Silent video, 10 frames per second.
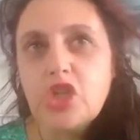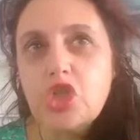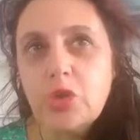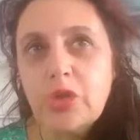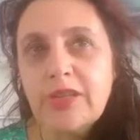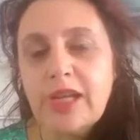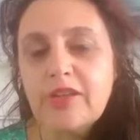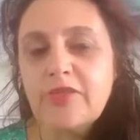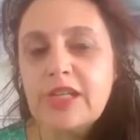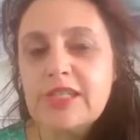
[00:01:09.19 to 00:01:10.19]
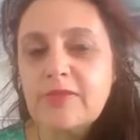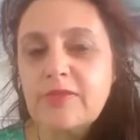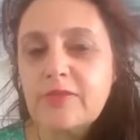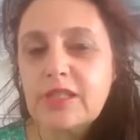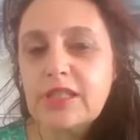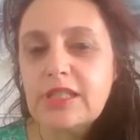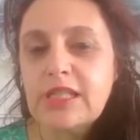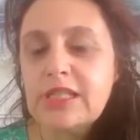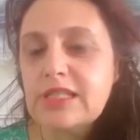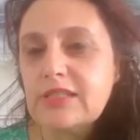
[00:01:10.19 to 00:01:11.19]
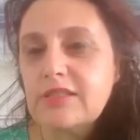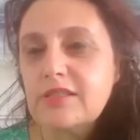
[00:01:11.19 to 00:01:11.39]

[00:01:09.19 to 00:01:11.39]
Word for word: during that phase of it